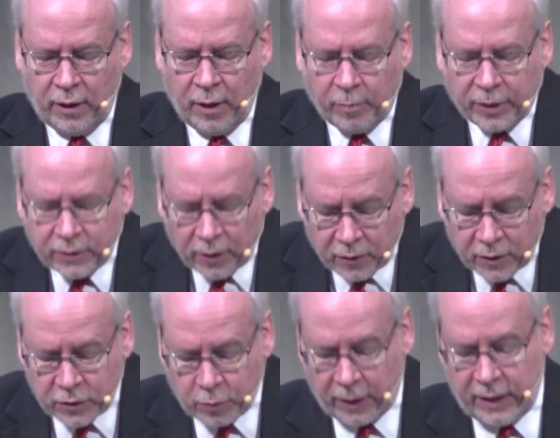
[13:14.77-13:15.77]
But
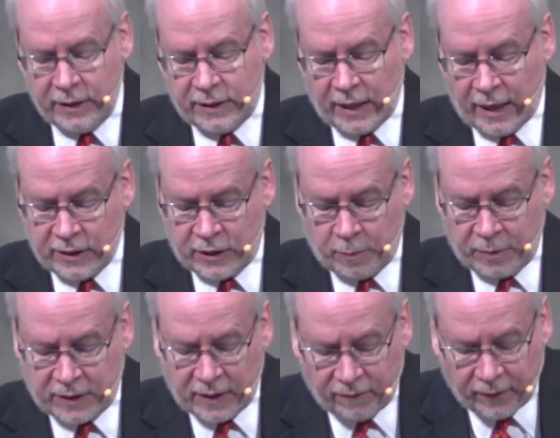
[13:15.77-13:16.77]
notice what he says
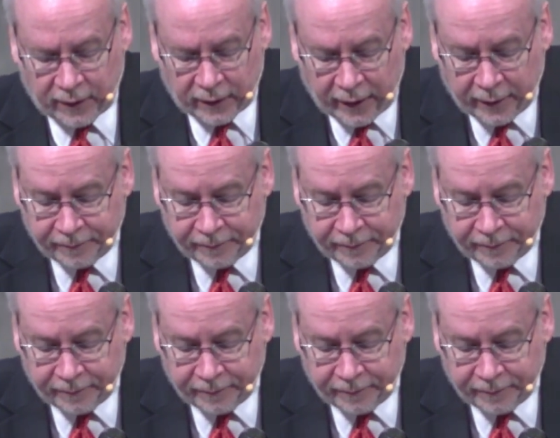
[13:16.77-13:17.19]
specifically: